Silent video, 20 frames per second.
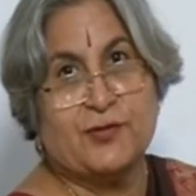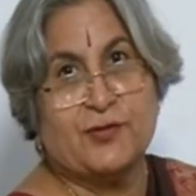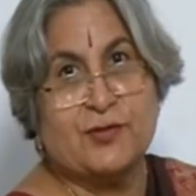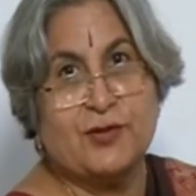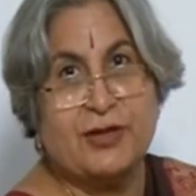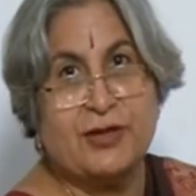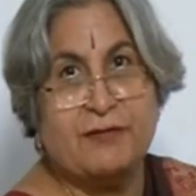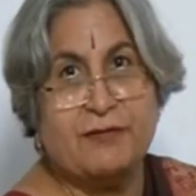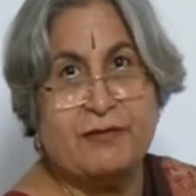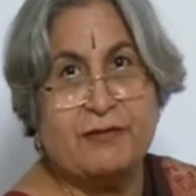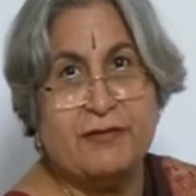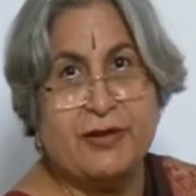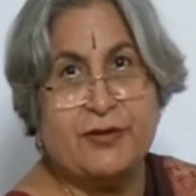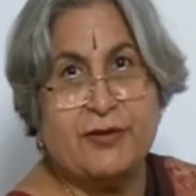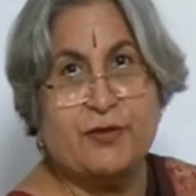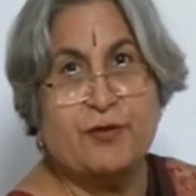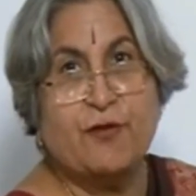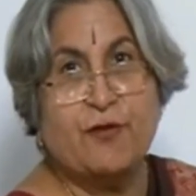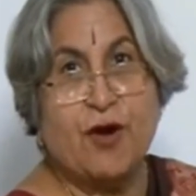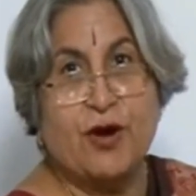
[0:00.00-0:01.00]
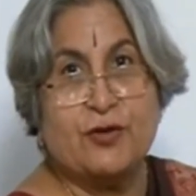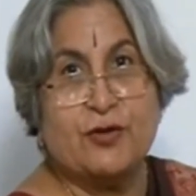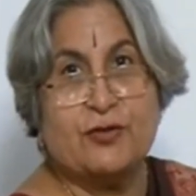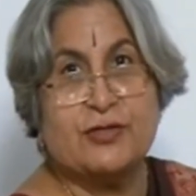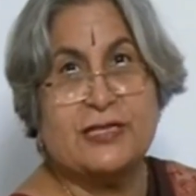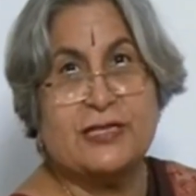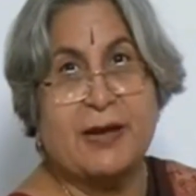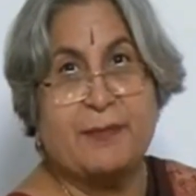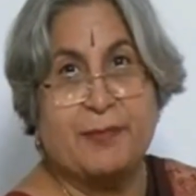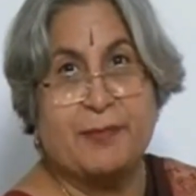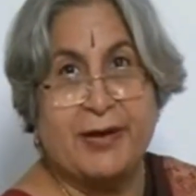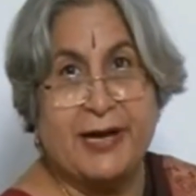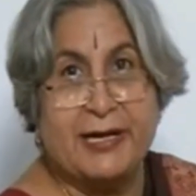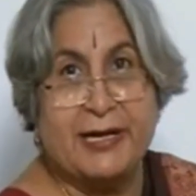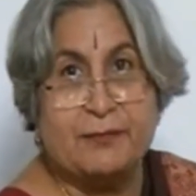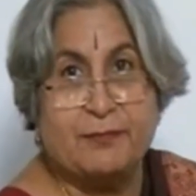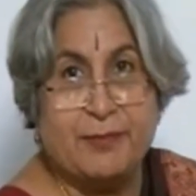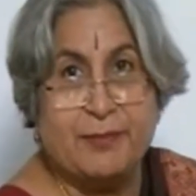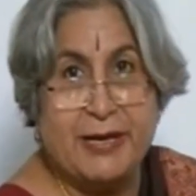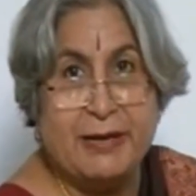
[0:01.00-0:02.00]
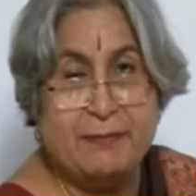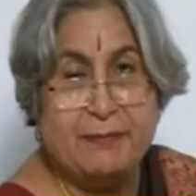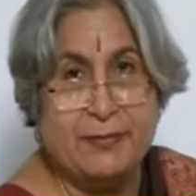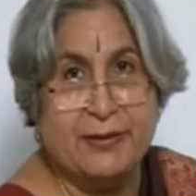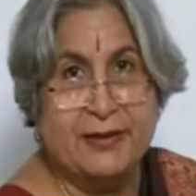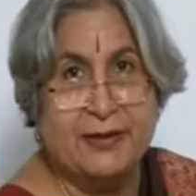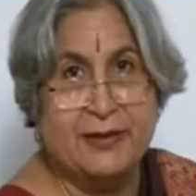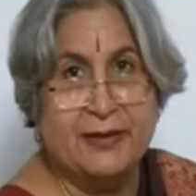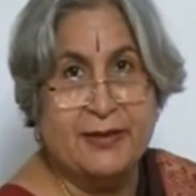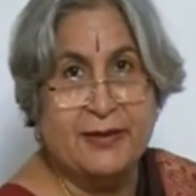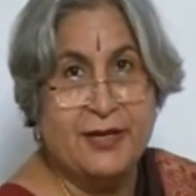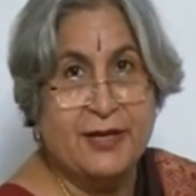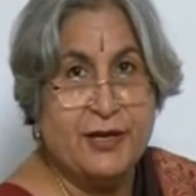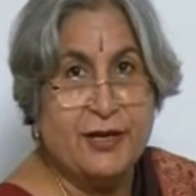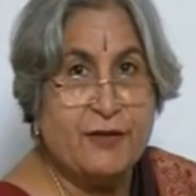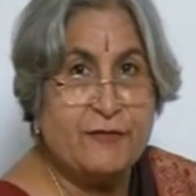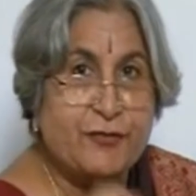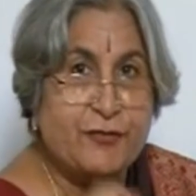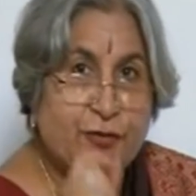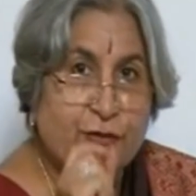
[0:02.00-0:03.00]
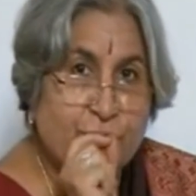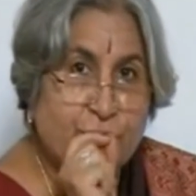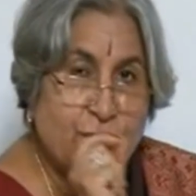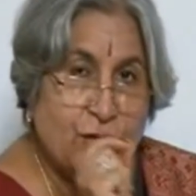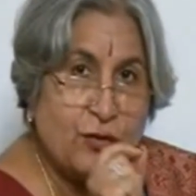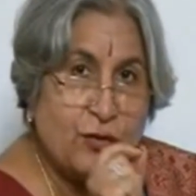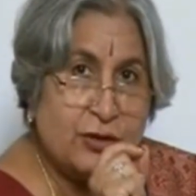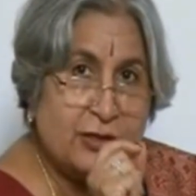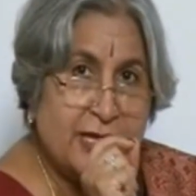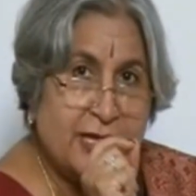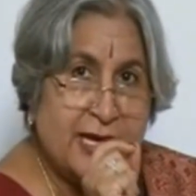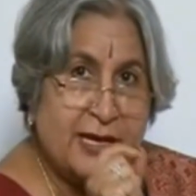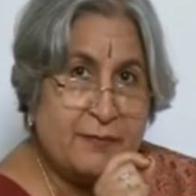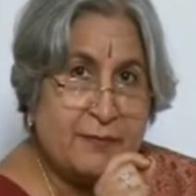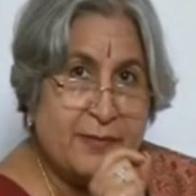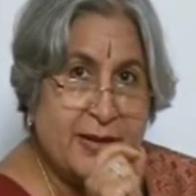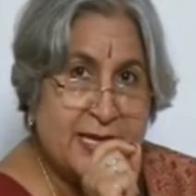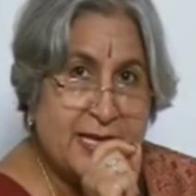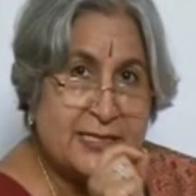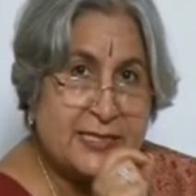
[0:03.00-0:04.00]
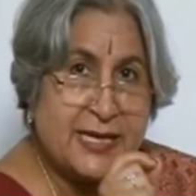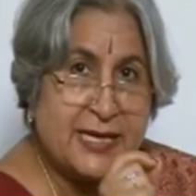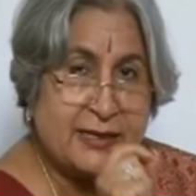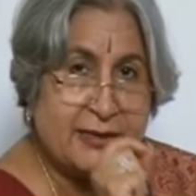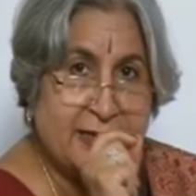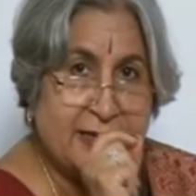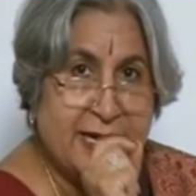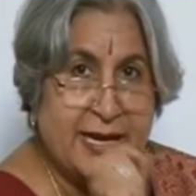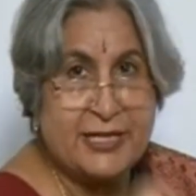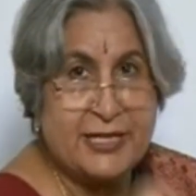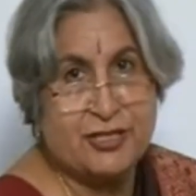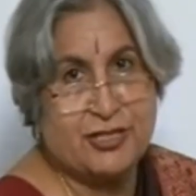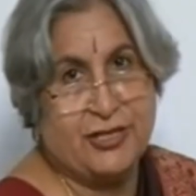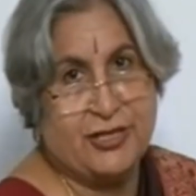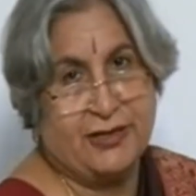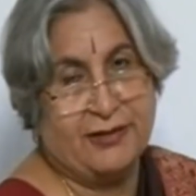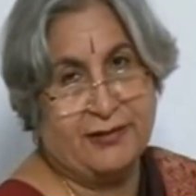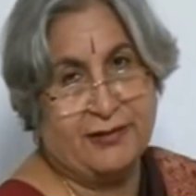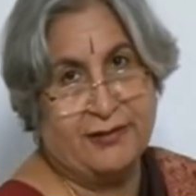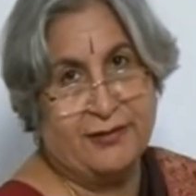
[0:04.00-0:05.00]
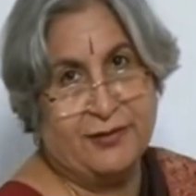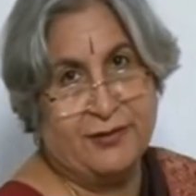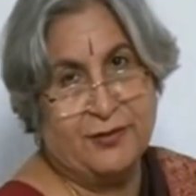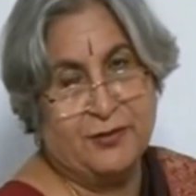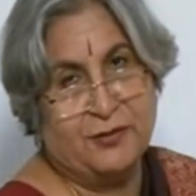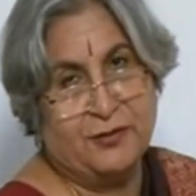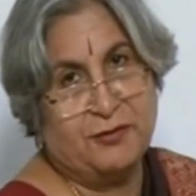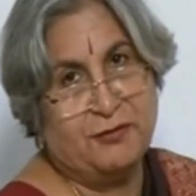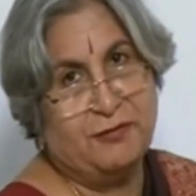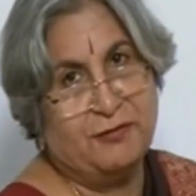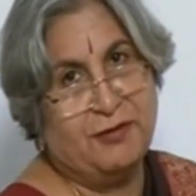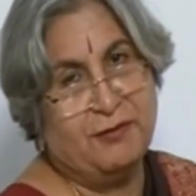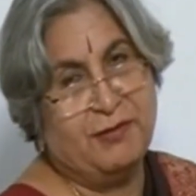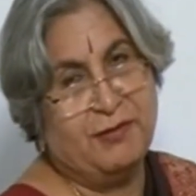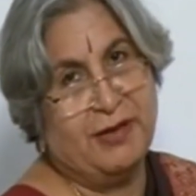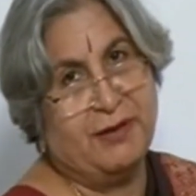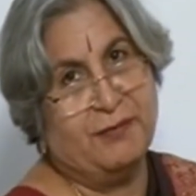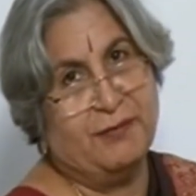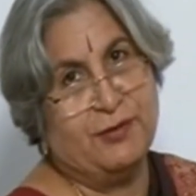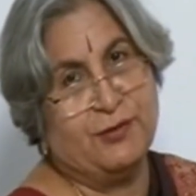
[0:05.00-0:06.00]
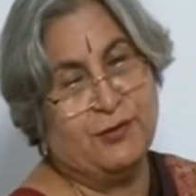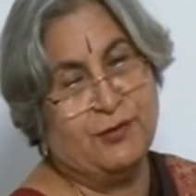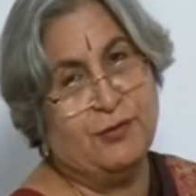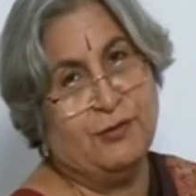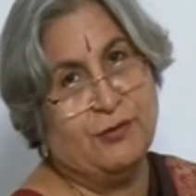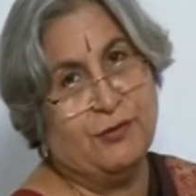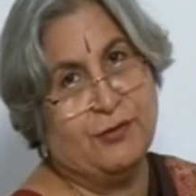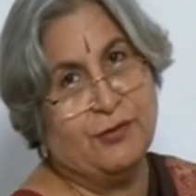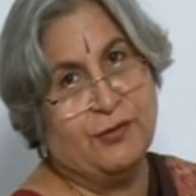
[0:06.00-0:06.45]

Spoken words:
So even when you want to separate people, if you know their basic nature, you will be able to